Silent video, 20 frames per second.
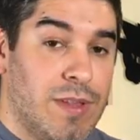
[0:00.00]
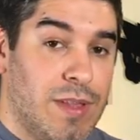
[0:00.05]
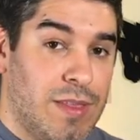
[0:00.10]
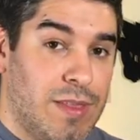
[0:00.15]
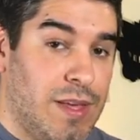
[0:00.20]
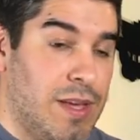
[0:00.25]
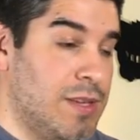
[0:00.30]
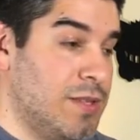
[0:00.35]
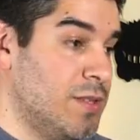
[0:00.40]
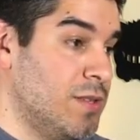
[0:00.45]
of the
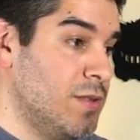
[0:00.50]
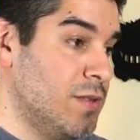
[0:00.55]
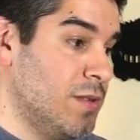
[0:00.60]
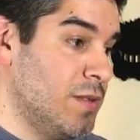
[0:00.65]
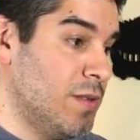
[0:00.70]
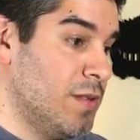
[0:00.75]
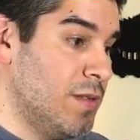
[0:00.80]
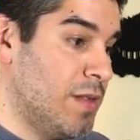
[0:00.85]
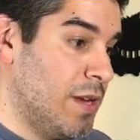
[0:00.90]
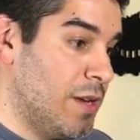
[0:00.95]
things
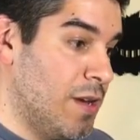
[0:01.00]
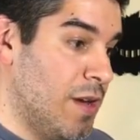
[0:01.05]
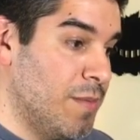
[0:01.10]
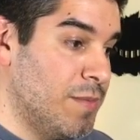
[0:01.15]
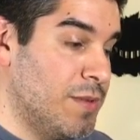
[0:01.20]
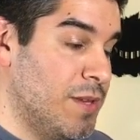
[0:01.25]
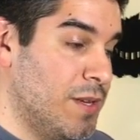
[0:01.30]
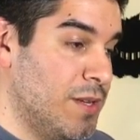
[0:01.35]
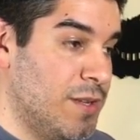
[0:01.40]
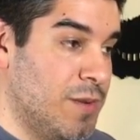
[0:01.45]
that
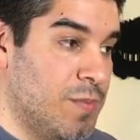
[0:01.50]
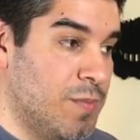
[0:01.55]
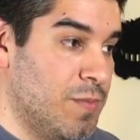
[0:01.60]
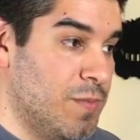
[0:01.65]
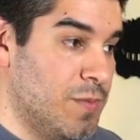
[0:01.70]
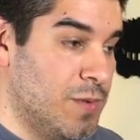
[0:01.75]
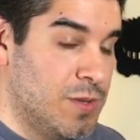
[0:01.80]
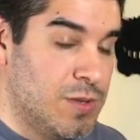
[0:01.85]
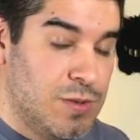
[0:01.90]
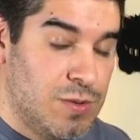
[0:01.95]
comes
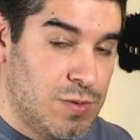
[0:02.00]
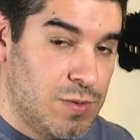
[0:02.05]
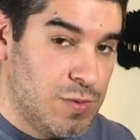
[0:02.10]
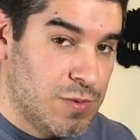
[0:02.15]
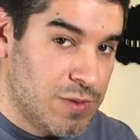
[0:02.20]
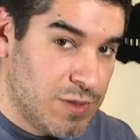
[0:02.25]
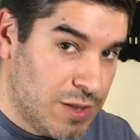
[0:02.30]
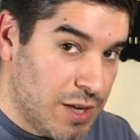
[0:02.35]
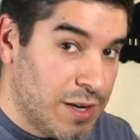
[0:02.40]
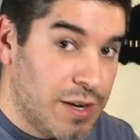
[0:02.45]
into
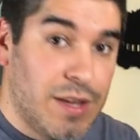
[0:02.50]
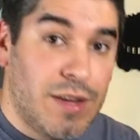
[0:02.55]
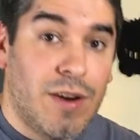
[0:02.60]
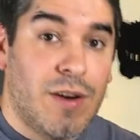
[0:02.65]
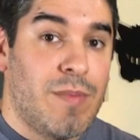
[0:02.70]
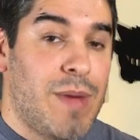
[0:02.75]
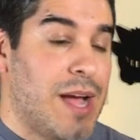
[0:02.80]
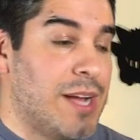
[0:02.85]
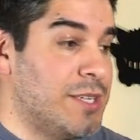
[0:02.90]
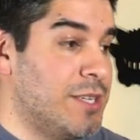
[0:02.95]
studying
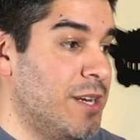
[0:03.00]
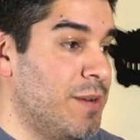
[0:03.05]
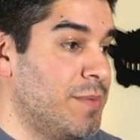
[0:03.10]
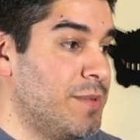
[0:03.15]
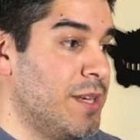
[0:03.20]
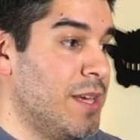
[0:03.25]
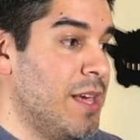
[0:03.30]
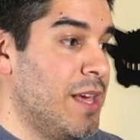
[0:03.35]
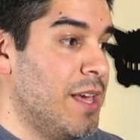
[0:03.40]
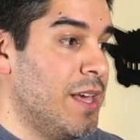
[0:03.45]
your matchups,
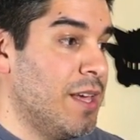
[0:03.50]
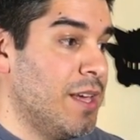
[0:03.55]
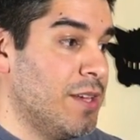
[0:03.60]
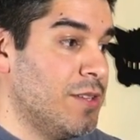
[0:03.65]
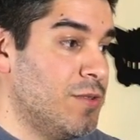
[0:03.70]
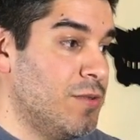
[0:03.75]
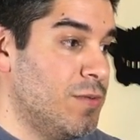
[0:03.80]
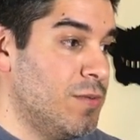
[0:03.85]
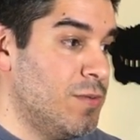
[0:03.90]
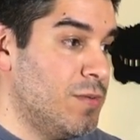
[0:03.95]
is
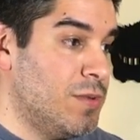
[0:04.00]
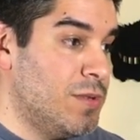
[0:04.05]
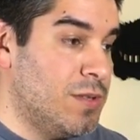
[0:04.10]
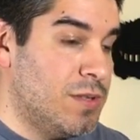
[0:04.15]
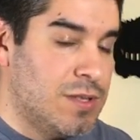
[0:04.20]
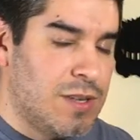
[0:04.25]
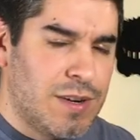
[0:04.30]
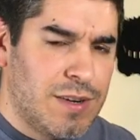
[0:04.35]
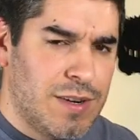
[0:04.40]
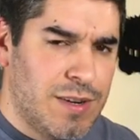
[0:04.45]
you
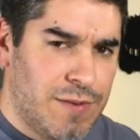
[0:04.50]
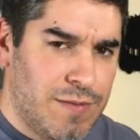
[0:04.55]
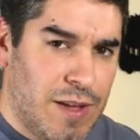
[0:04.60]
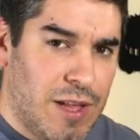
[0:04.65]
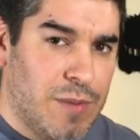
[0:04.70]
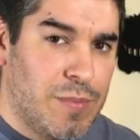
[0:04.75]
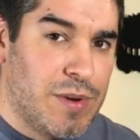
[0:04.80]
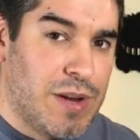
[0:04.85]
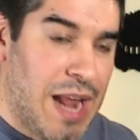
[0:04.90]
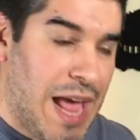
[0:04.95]
start to
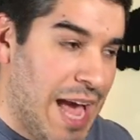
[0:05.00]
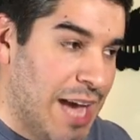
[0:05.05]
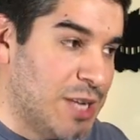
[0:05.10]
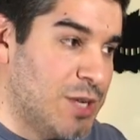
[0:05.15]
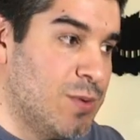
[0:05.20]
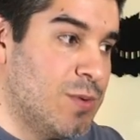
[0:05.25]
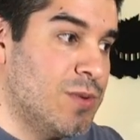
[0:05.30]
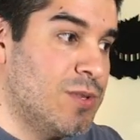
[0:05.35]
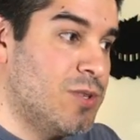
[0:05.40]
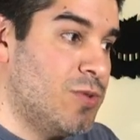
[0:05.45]
develop an
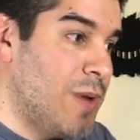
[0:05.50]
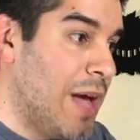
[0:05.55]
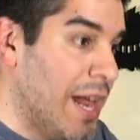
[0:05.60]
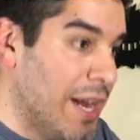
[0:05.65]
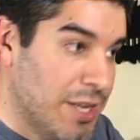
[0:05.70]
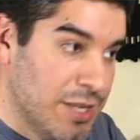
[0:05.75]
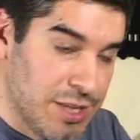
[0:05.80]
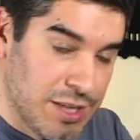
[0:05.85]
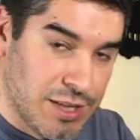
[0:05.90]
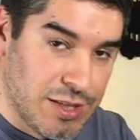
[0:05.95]
actual
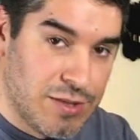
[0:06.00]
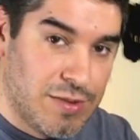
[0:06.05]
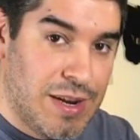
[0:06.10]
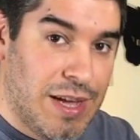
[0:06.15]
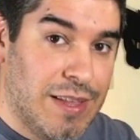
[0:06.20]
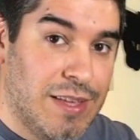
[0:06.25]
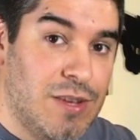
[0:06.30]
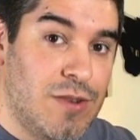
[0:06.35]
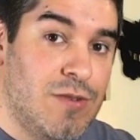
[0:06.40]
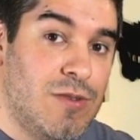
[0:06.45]
strategy. So
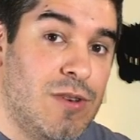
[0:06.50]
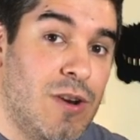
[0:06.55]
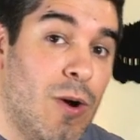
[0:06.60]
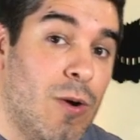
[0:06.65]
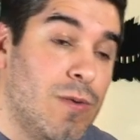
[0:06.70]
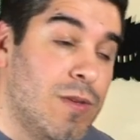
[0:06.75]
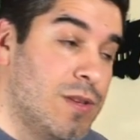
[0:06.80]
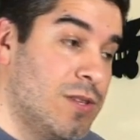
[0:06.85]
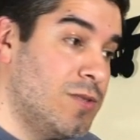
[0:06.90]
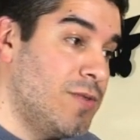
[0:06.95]
now that you
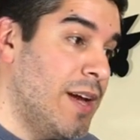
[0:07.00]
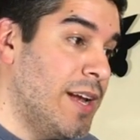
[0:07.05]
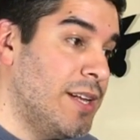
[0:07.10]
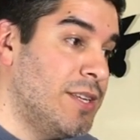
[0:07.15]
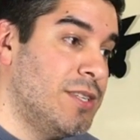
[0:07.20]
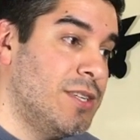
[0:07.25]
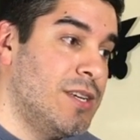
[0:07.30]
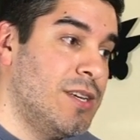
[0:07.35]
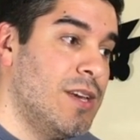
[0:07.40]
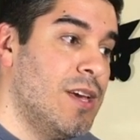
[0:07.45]
know the
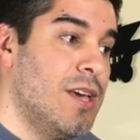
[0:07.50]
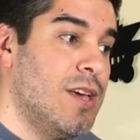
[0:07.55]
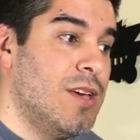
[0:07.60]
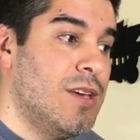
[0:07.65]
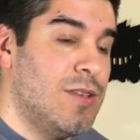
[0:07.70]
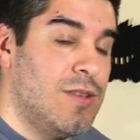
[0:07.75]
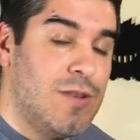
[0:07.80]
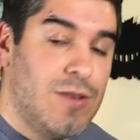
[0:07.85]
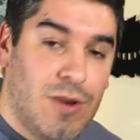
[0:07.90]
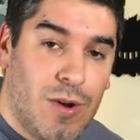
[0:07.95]
strategy,
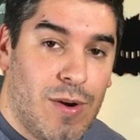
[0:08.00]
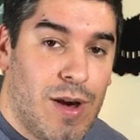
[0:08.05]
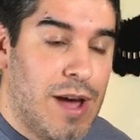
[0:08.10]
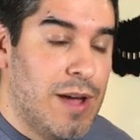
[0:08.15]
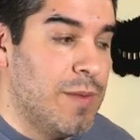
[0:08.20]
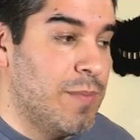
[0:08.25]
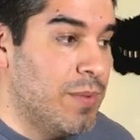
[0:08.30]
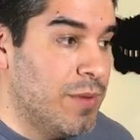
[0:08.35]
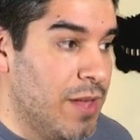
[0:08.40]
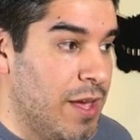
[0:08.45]
you know how
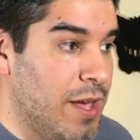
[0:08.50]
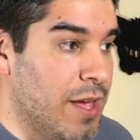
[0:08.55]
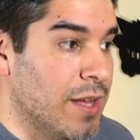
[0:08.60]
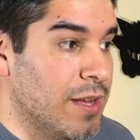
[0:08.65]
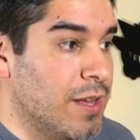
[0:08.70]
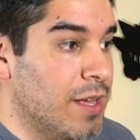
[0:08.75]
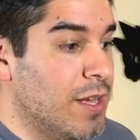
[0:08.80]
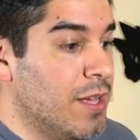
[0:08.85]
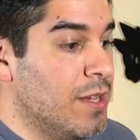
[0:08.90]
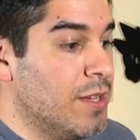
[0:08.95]
to play it.
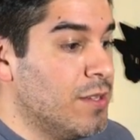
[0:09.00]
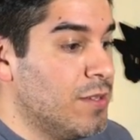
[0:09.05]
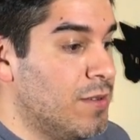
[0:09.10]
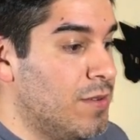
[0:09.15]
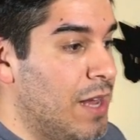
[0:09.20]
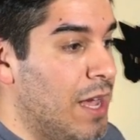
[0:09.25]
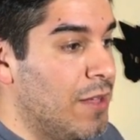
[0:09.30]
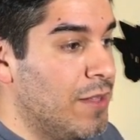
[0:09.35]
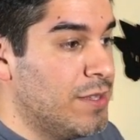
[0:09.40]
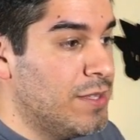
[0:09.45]
So
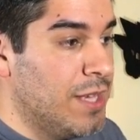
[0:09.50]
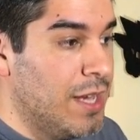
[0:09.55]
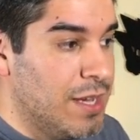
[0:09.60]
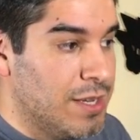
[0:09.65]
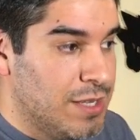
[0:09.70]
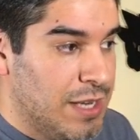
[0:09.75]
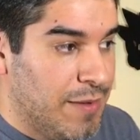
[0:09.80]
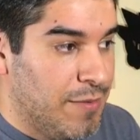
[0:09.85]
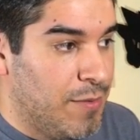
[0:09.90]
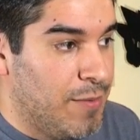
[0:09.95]
now the
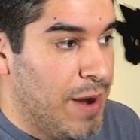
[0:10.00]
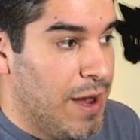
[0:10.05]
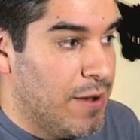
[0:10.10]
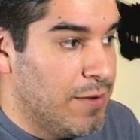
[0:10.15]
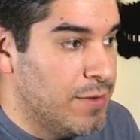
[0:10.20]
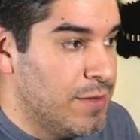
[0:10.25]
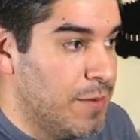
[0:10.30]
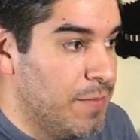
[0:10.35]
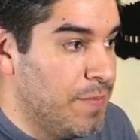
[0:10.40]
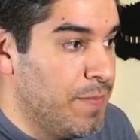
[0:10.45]
second time
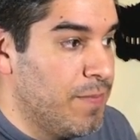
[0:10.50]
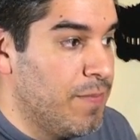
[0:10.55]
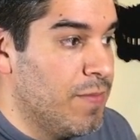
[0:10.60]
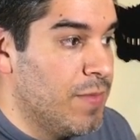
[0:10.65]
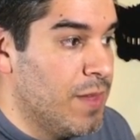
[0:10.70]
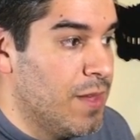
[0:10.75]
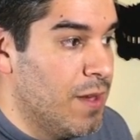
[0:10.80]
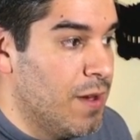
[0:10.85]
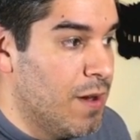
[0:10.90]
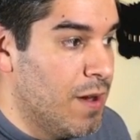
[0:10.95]
around,
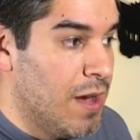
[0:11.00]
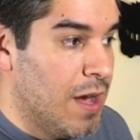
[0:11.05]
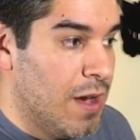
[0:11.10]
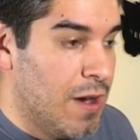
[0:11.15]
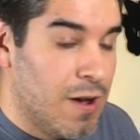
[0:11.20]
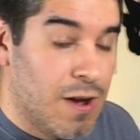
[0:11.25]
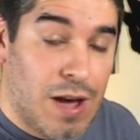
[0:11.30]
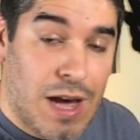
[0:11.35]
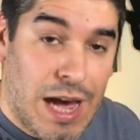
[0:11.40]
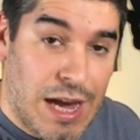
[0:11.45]

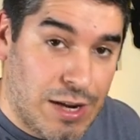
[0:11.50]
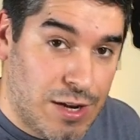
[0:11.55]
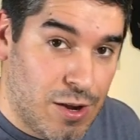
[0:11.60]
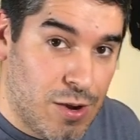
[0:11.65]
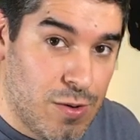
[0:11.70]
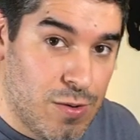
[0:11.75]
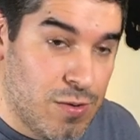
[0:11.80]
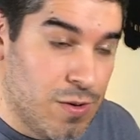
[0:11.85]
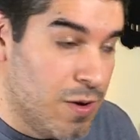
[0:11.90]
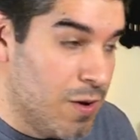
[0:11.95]
I
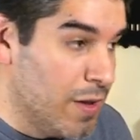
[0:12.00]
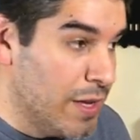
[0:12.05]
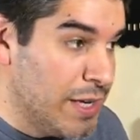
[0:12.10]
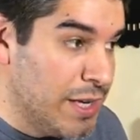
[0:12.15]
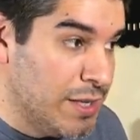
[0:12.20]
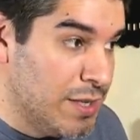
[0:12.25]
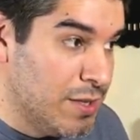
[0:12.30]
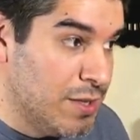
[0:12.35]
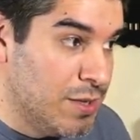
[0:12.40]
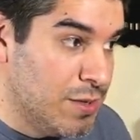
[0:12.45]
know all I
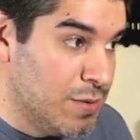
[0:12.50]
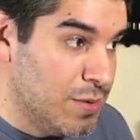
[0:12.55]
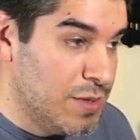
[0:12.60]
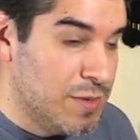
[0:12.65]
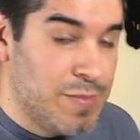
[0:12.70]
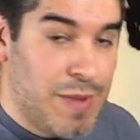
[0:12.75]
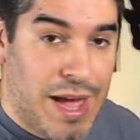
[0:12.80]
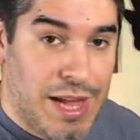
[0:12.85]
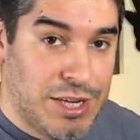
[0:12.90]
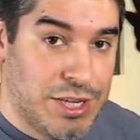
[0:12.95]
need to do is
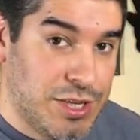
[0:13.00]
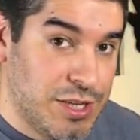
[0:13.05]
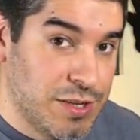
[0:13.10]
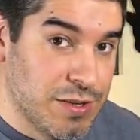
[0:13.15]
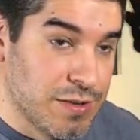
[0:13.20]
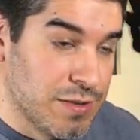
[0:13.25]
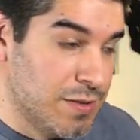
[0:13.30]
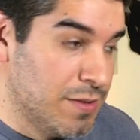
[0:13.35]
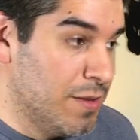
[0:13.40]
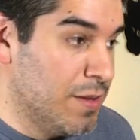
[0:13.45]
match
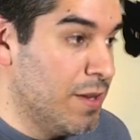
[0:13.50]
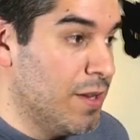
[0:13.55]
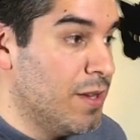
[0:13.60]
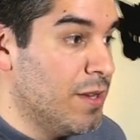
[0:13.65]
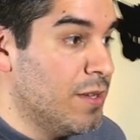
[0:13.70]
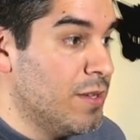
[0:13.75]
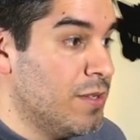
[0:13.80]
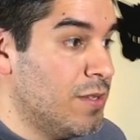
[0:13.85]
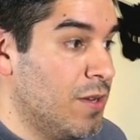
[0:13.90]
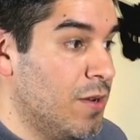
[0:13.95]
shields.
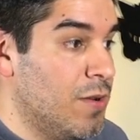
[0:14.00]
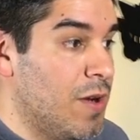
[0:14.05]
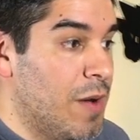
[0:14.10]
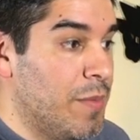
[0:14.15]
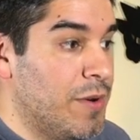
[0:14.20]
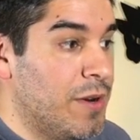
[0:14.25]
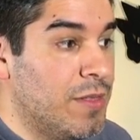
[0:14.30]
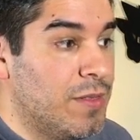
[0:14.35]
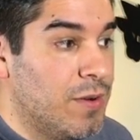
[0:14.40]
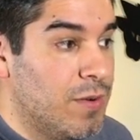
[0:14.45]
So I'm
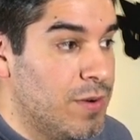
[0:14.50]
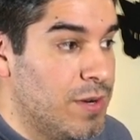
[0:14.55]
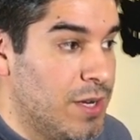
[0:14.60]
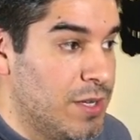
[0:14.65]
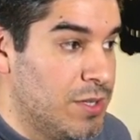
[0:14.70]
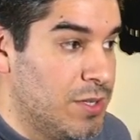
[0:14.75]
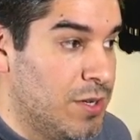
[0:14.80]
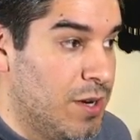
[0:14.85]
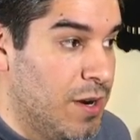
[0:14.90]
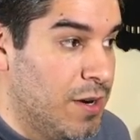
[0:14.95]
gonna throw a
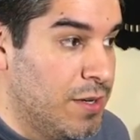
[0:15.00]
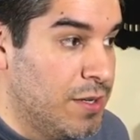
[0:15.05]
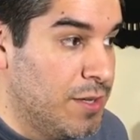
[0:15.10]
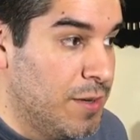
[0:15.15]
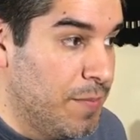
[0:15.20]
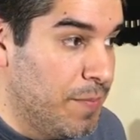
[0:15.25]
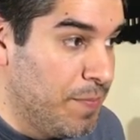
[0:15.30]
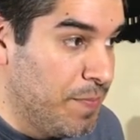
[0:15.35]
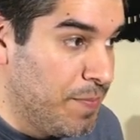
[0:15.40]
Discharge.